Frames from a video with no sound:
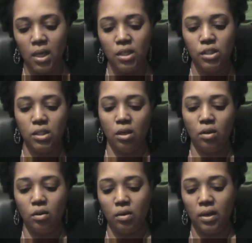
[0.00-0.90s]

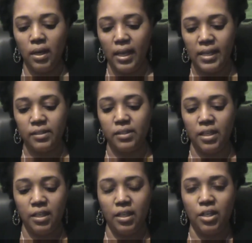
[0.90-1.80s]
So as a
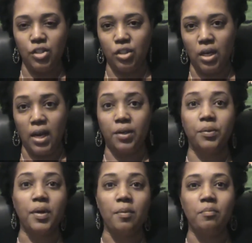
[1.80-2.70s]
teenager, I grew up